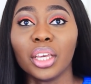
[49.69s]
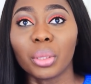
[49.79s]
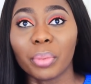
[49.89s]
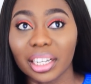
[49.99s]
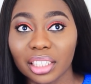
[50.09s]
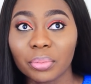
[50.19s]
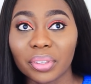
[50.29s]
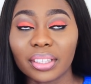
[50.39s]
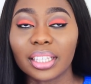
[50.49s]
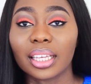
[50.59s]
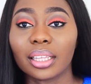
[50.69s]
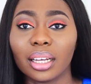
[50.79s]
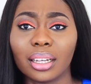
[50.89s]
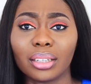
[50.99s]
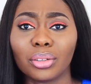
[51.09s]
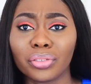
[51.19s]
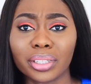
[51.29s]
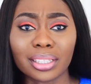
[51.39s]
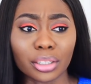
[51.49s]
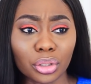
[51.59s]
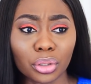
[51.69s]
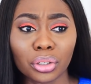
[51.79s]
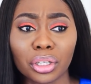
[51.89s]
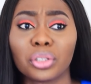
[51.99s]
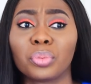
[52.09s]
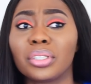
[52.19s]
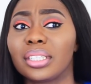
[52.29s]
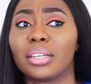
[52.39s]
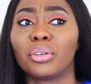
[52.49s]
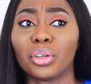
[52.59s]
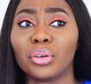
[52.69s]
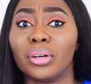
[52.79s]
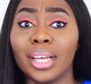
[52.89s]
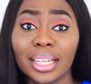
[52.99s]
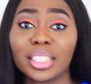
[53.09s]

you may actually be thinking that obviously you're supposed to tell your